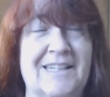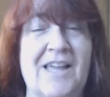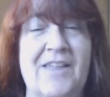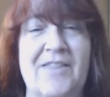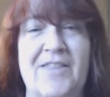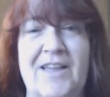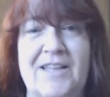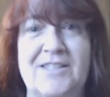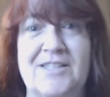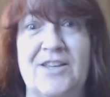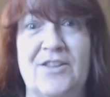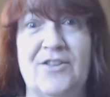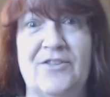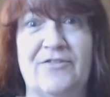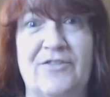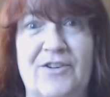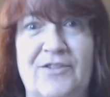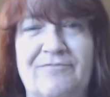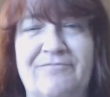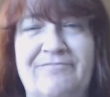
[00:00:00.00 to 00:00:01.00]
That's the other
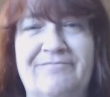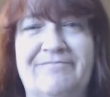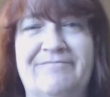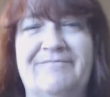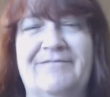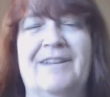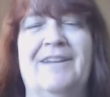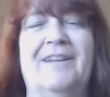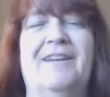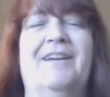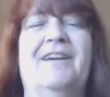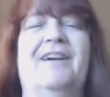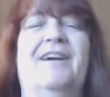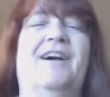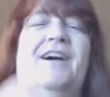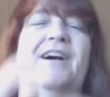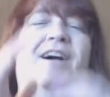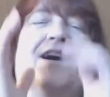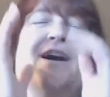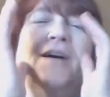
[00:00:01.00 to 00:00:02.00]
phone.
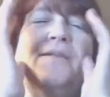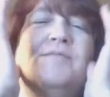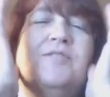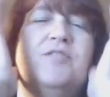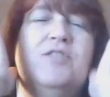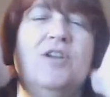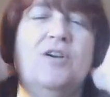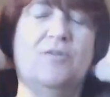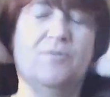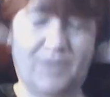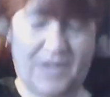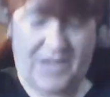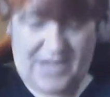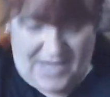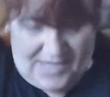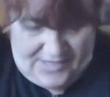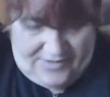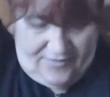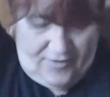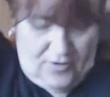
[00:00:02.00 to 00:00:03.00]
Um, so
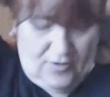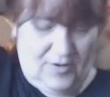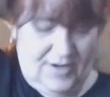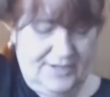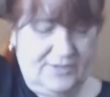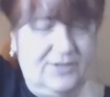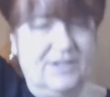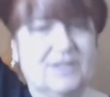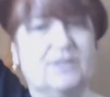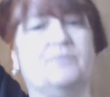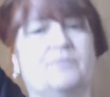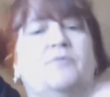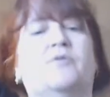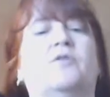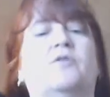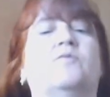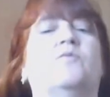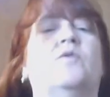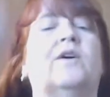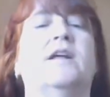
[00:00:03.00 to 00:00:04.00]
because of who I
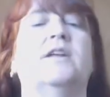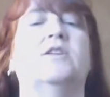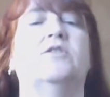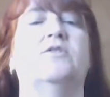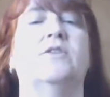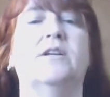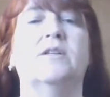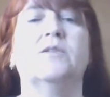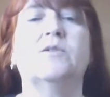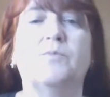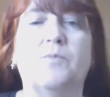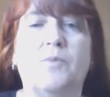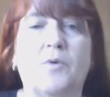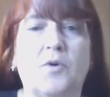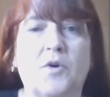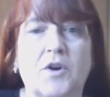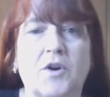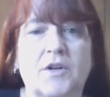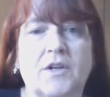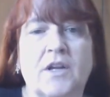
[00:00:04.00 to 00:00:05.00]
transport and what I
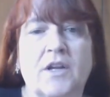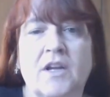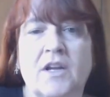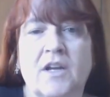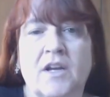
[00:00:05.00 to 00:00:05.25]
transport,